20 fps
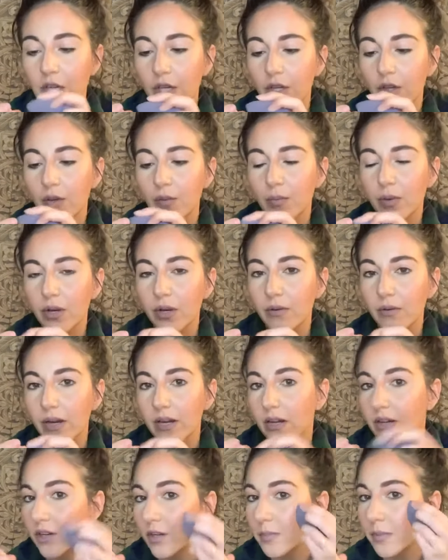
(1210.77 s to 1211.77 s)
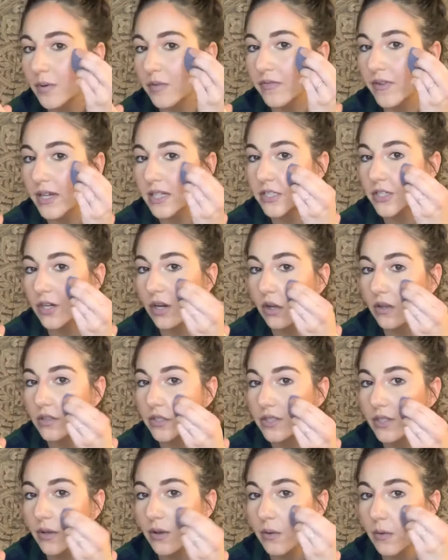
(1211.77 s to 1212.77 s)
You can put it right on your perfector
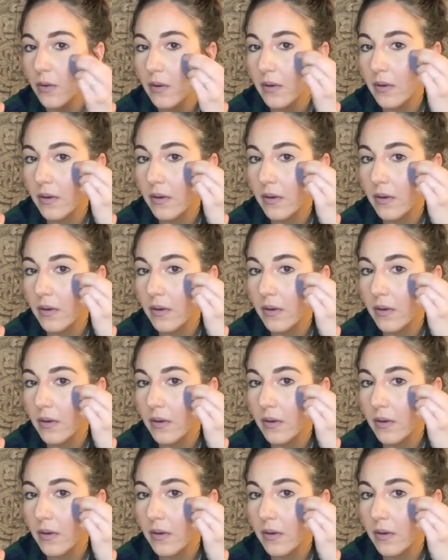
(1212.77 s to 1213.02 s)
also